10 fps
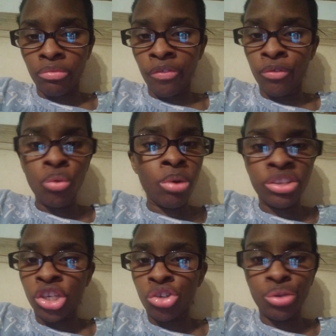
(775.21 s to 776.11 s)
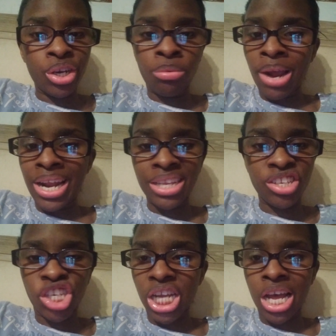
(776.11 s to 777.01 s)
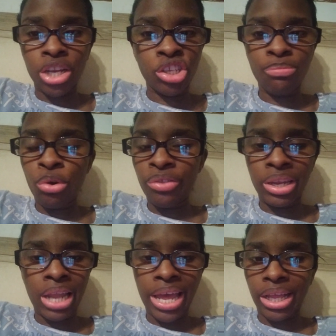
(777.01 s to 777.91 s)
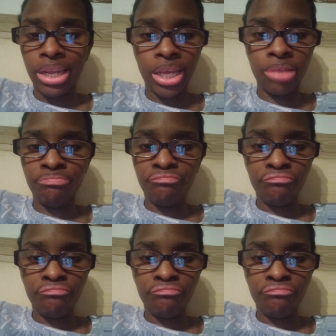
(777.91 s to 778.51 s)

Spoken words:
If you wasn't treated right as a child, it's more than likely